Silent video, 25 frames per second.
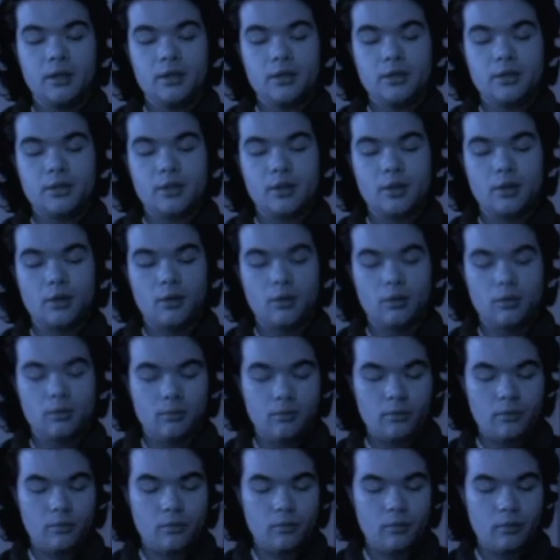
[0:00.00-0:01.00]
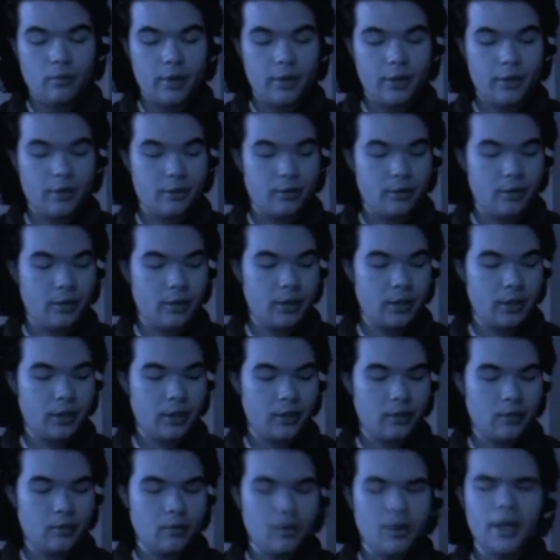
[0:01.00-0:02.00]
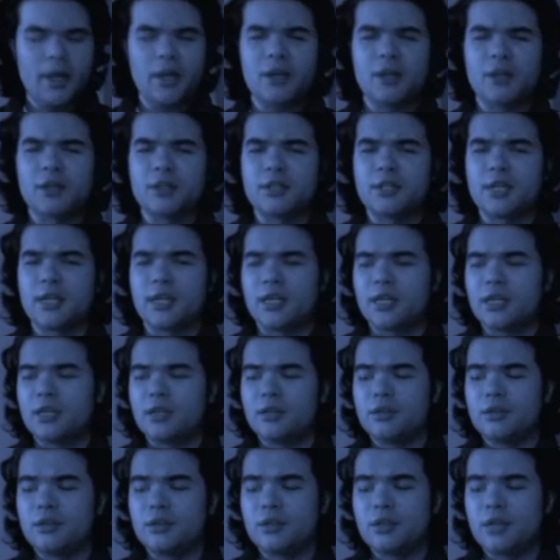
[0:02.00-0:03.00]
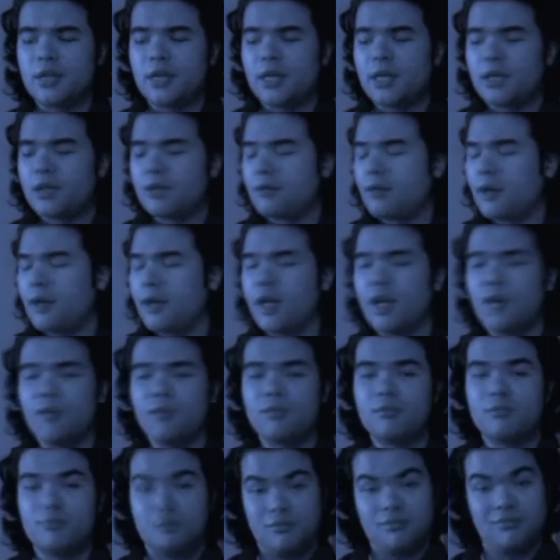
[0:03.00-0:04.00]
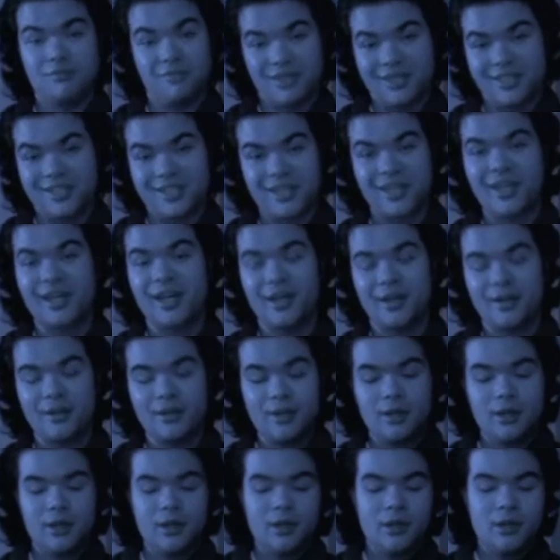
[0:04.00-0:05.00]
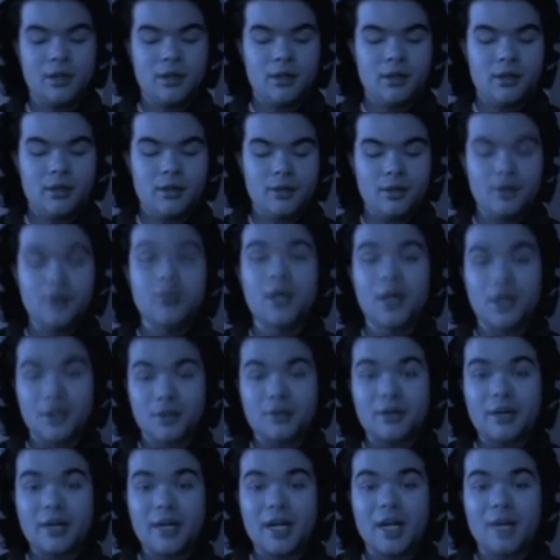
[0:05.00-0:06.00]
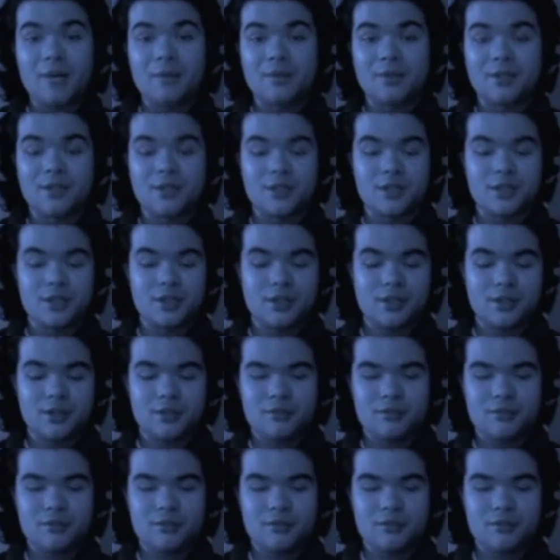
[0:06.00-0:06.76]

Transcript: So when you're thinking, hang on a second, did I get the right album? Once again, you got the right album. It's just